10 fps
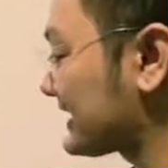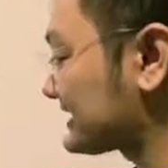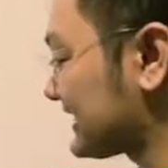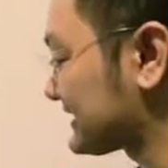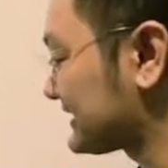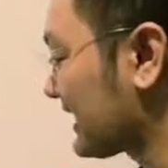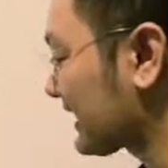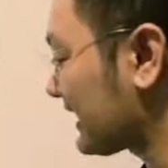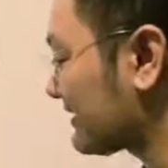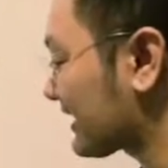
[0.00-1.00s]

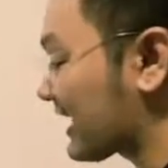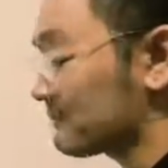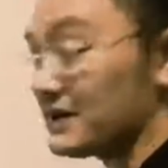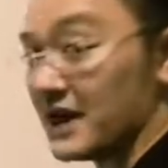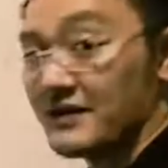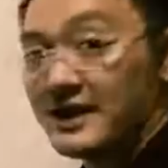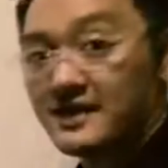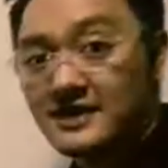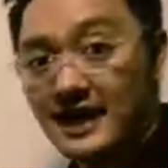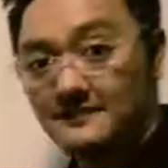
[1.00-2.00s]
passes the
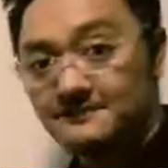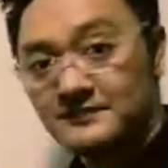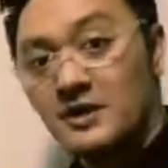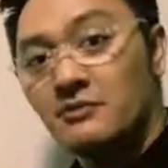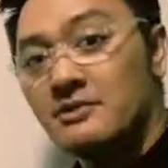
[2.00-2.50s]
capillary area.